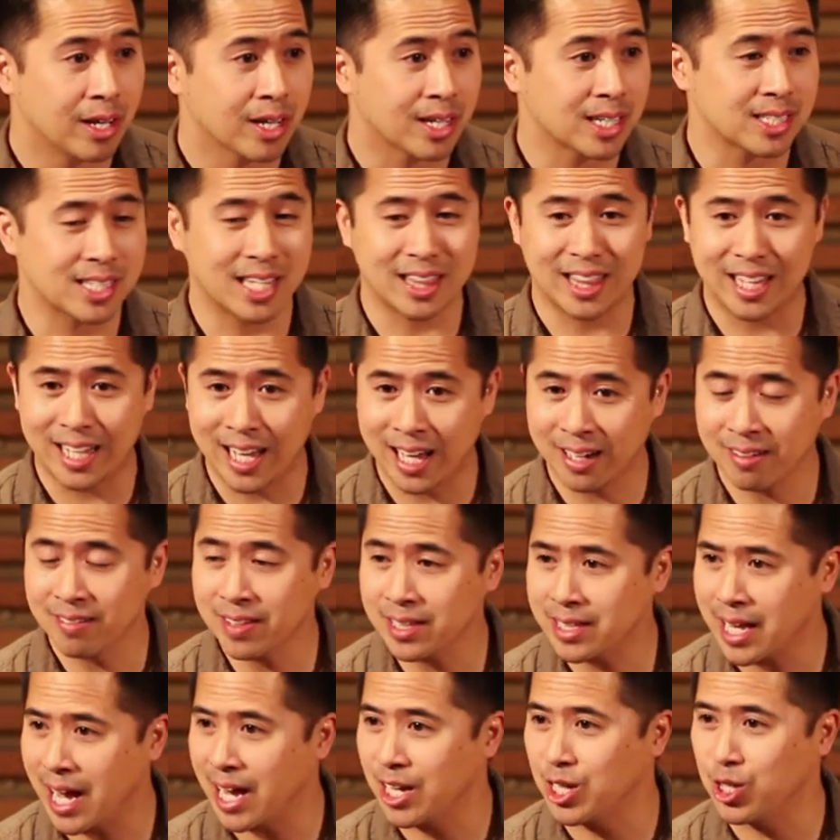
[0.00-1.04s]
Because at the end
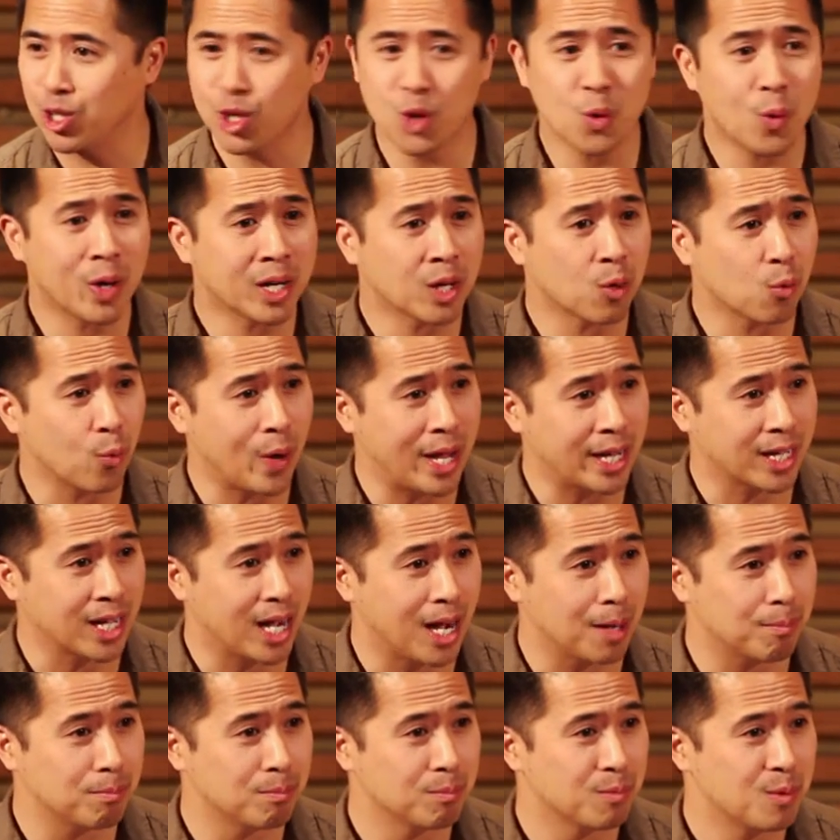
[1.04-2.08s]
of the day, you don't want to wake
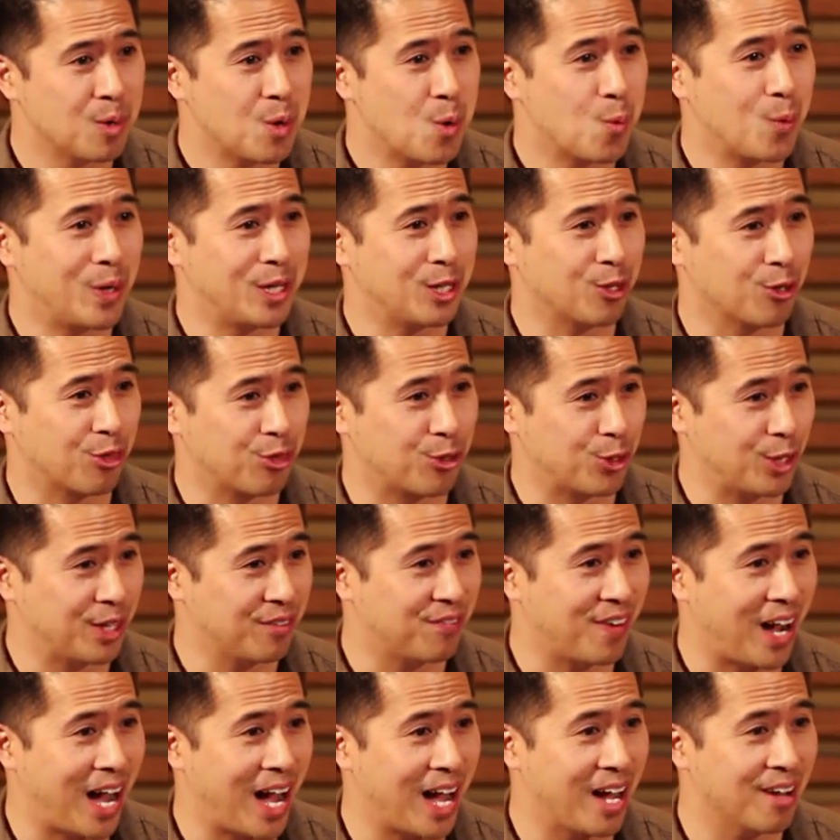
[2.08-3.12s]
up when you're
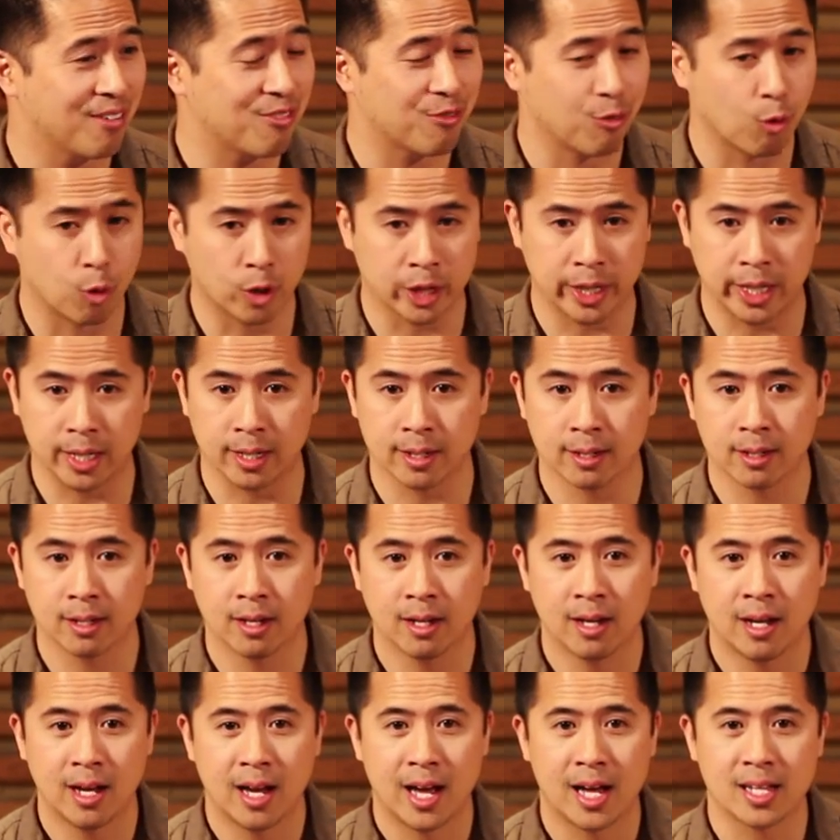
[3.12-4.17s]
35, 40
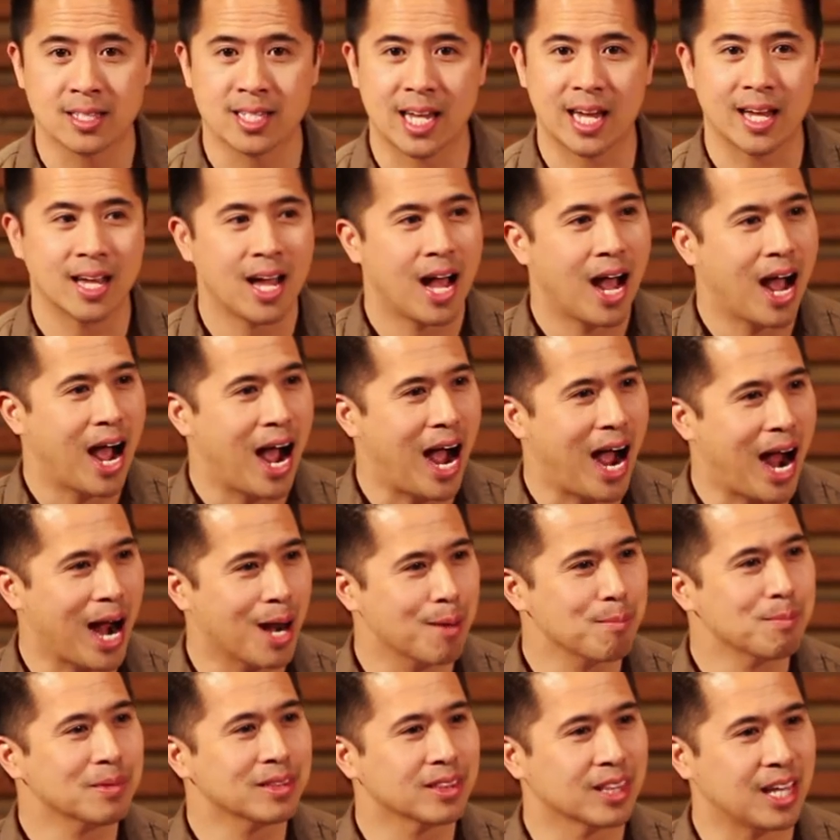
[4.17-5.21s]
and say,
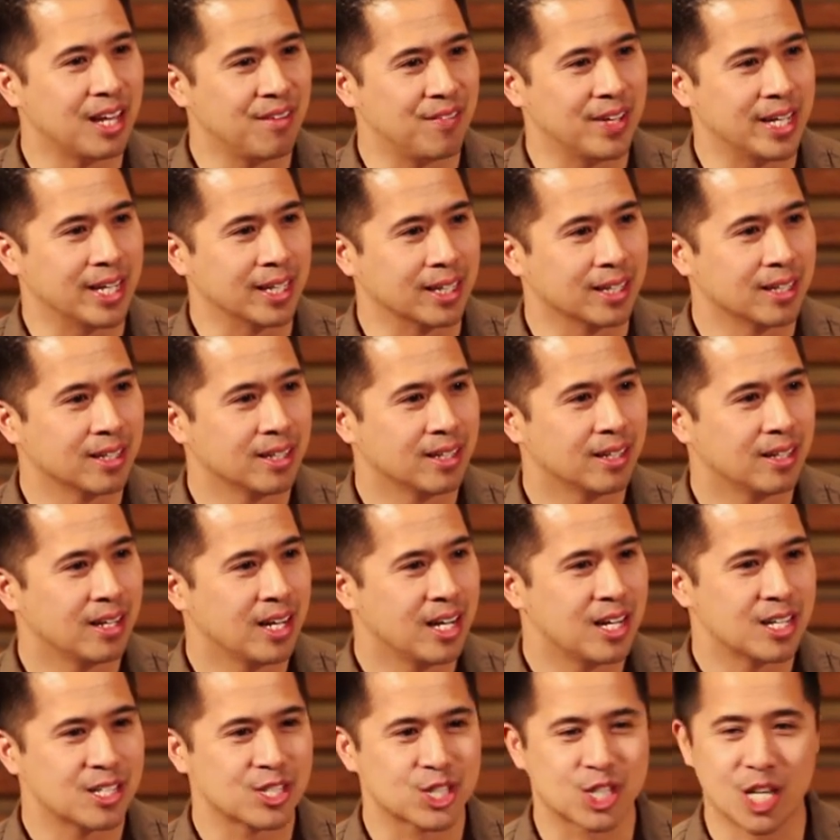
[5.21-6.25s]
I'm living
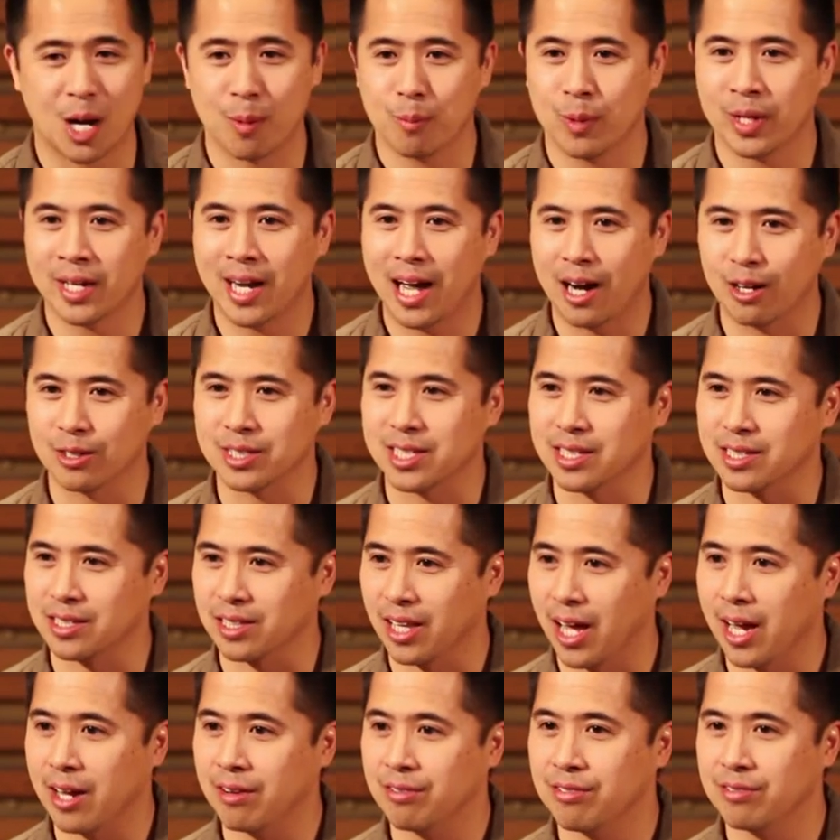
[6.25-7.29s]
someone else's
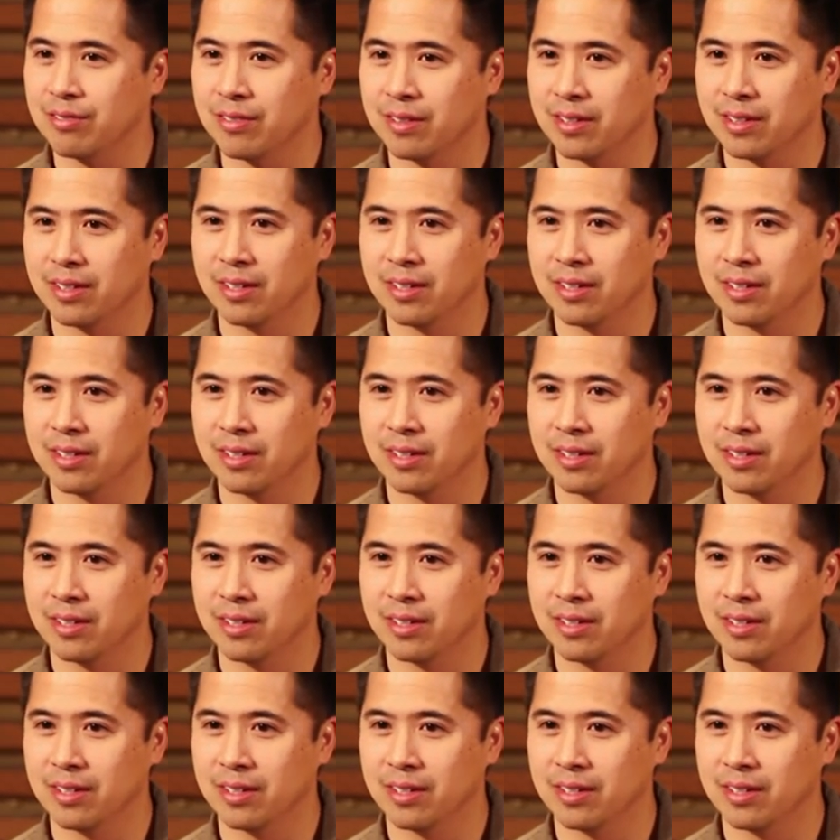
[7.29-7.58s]
life.